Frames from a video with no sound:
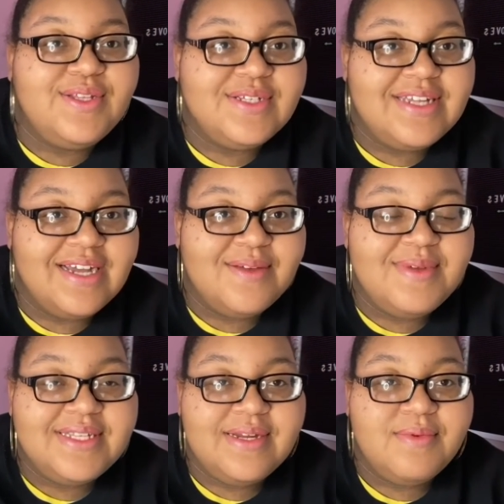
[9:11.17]

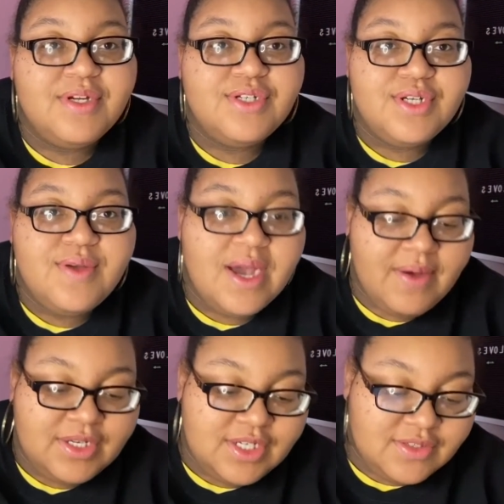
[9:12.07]
documents. I'm going to show you how
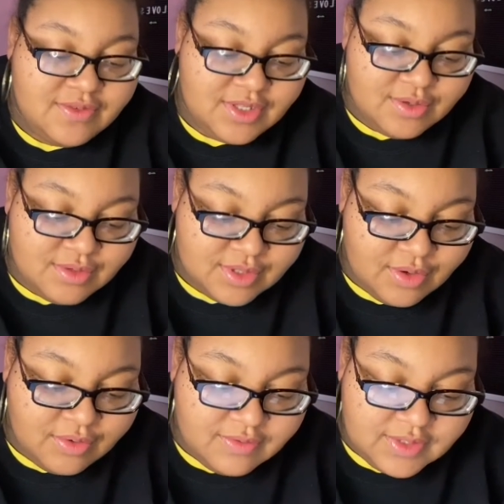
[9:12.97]
I transfer those
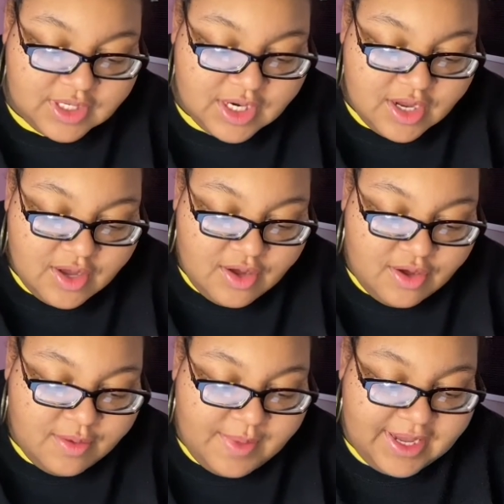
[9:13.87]
over
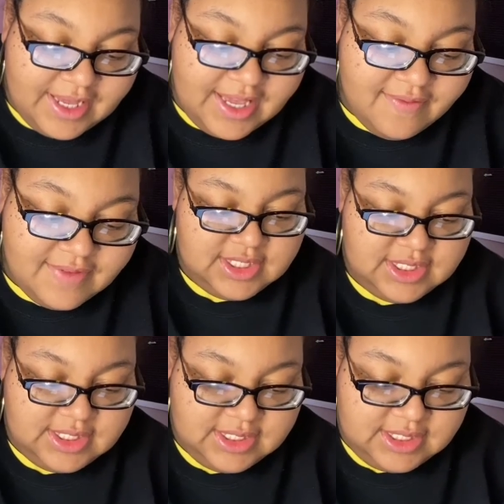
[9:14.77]
on my Canvas
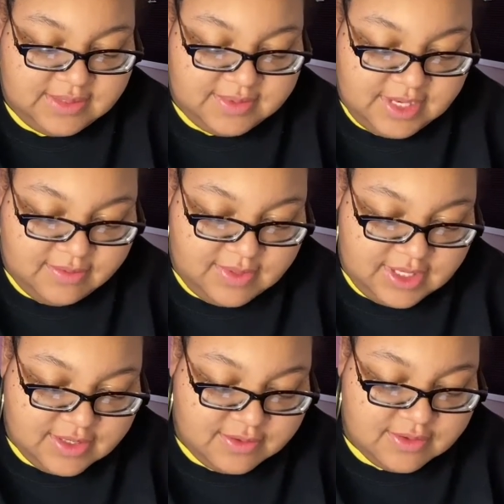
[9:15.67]
system that we
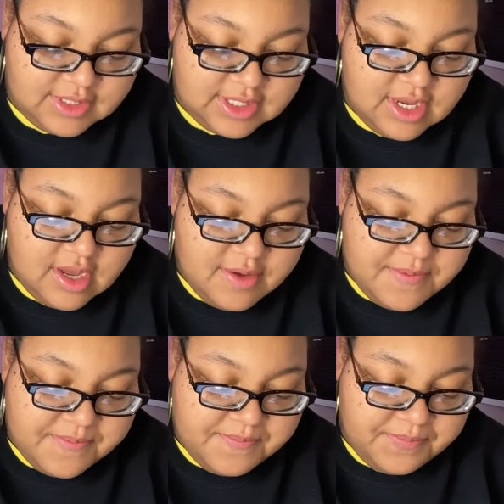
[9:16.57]
use.
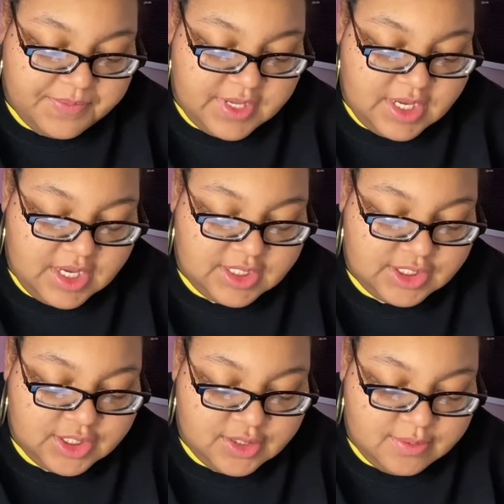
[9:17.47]
And
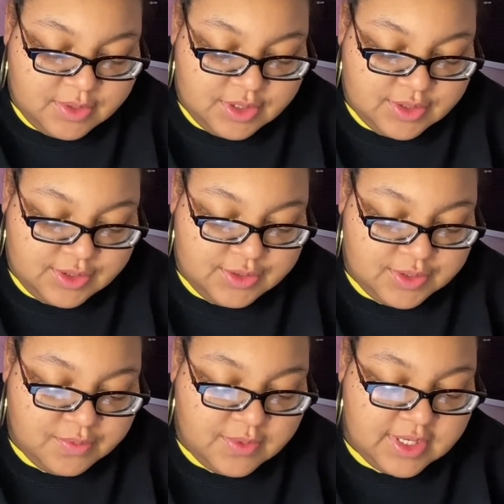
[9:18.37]
so I'm going to go to
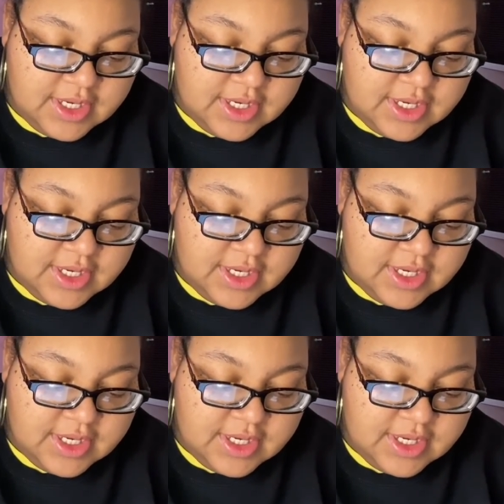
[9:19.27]
Unit 1,